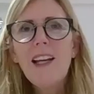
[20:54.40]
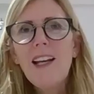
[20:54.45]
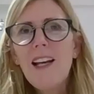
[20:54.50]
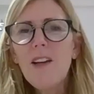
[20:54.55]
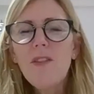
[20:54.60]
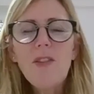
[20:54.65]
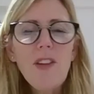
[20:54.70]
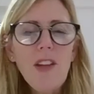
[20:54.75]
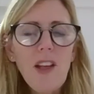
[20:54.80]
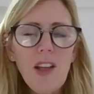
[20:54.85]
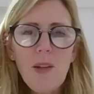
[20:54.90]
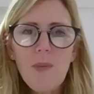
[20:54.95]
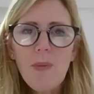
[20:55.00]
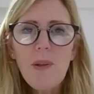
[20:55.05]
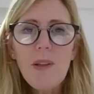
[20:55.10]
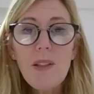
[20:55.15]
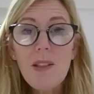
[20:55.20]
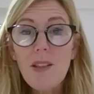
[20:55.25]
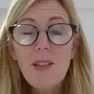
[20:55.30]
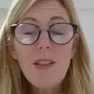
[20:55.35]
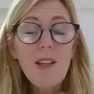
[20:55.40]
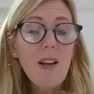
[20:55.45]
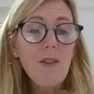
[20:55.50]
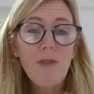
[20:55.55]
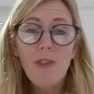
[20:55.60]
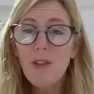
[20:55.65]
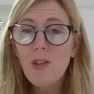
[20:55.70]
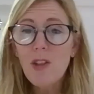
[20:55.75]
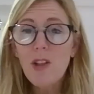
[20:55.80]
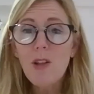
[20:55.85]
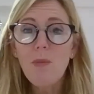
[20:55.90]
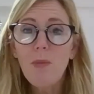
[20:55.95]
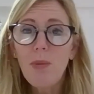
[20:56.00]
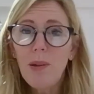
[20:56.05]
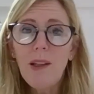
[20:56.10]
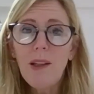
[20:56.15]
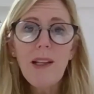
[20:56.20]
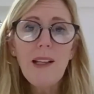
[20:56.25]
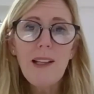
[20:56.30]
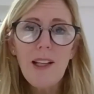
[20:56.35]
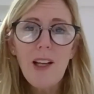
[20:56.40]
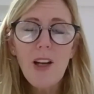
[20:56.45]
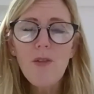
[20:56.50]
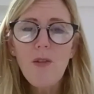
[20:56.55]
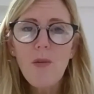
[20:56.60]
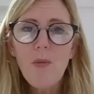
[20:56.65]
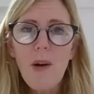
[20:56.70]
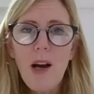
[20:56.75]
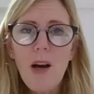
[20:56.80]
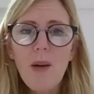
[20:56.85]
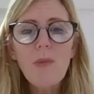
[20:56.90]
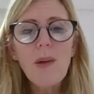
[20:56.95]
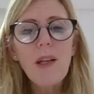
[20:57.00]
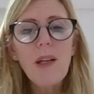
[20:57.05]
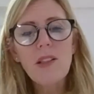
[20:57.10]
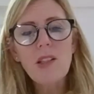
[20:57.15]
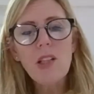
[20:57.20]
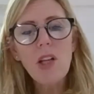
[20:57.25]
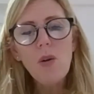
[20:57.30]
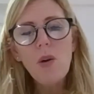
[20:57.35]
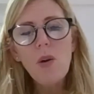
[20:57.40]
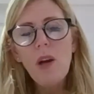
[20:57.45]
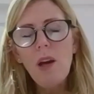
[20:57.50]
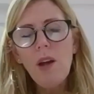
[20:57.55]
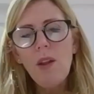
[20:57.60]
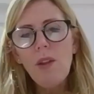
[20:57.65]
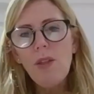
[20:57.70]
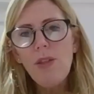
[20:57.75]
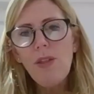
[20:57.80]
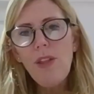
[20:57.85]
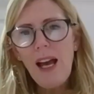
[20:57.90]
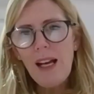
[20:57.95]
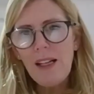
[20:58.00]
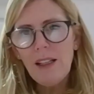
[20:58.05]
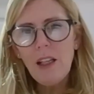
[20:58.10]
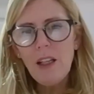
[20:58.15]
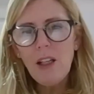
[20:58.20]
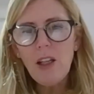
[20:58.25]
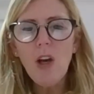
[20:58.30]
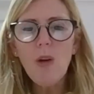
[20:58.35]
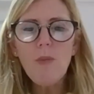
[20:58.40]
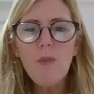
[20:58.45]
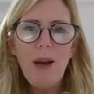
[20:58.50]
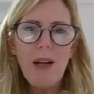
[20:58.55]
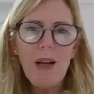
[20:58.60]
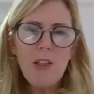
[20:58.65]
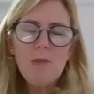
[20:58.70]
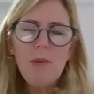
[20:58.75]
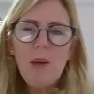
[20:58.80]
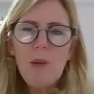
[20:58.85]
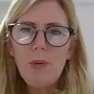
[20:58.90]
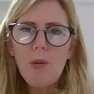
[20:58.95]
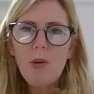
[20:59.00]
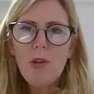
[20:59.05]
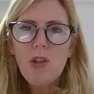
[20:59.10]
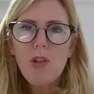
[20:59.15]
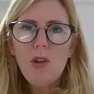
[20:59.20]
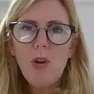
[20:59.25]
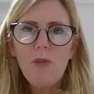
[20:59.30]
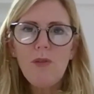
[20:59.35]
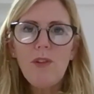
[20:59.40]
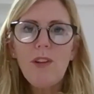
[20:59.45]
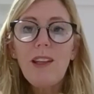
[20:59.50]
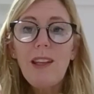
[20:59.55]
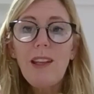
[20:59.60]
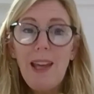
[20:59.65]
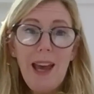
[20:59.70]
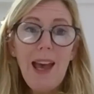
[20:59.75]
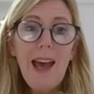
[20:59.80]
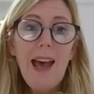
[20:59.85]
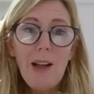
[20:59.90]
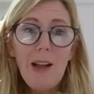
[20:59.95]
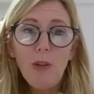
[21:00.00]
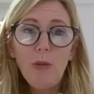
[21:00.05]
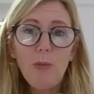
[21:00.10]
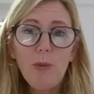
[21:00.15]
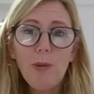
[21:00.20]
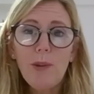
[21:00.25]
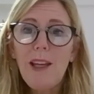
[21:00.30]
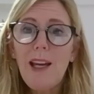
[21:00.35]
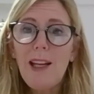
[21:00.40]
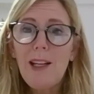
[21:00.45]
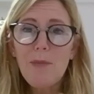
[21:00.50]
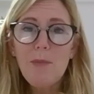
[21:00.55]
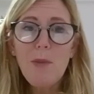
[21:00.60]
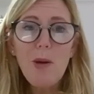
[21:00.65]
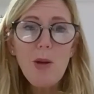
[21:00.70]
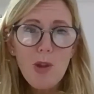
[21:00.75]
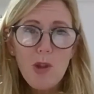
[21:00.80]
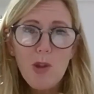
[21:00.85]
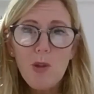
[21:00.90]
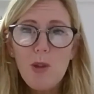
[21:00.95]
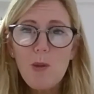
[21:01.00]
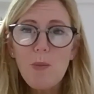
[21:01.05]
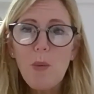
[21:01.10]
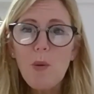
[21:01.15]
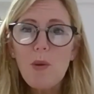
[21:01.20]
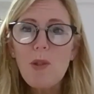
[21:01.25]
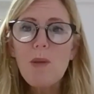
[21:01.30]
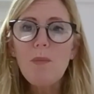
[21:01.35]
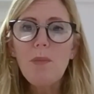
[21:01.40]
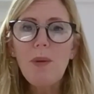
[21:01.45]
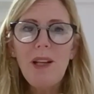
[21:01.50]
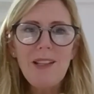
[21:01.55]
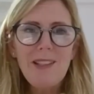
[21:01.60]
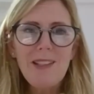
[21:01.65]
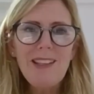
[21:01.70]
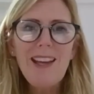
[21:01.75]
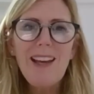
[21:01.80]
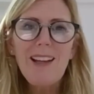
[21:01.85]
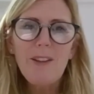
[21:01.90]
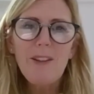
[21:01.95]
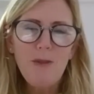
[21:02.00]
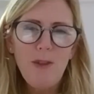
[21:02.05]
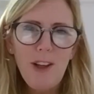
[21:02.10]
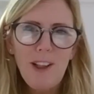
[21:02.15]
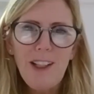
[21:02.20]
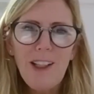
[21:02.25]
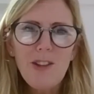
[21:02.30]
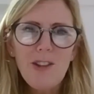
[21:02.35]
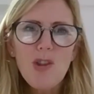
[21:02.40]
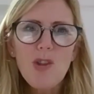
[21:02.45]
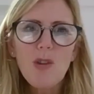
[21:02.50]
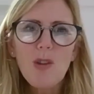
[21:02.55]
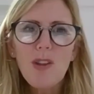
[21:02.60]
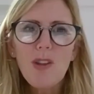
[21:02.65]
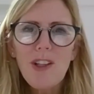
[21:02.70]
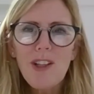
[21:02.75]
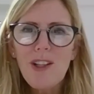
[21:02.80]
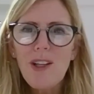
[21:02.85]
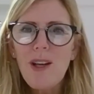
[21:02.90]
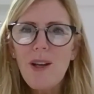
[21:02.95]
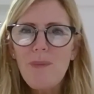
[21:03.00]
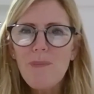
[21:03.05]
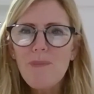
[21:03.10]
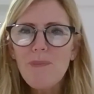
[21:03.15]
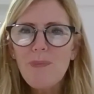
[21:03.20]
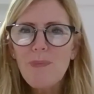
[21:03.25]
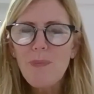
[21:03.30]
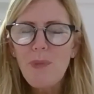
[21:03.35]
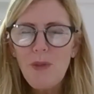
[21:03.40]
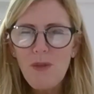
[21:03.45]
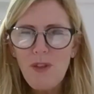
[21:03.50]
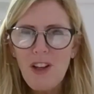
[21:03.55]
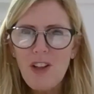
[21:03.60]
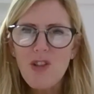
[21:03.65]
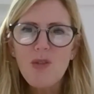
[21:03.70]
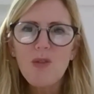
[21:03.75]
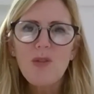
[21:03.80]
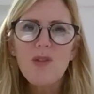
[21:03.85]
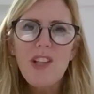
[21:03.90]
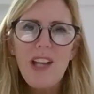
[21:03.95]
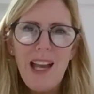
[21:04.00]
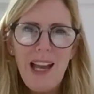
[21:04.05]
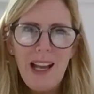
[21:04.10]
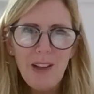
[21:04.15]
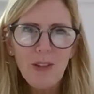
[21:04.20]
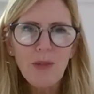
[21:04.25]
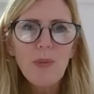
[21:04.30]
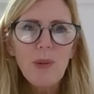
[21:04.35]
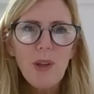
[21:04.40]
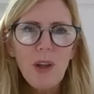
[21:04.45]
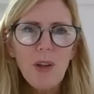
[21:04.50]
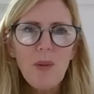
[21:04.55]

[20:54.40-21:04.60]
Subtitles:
for the other person that feels completely overwhelming. So that can go back to my point of get help, get emotional support in place, get a financial professional to help you